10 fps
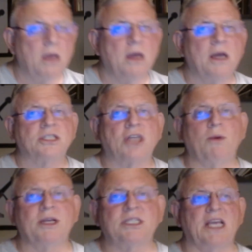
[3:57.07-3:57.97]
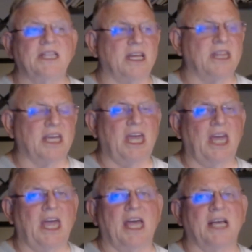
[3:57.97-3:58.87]
So we see the
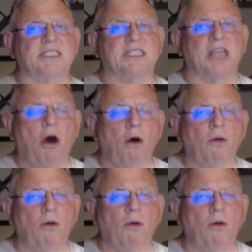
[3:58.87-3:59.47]
key is the Holy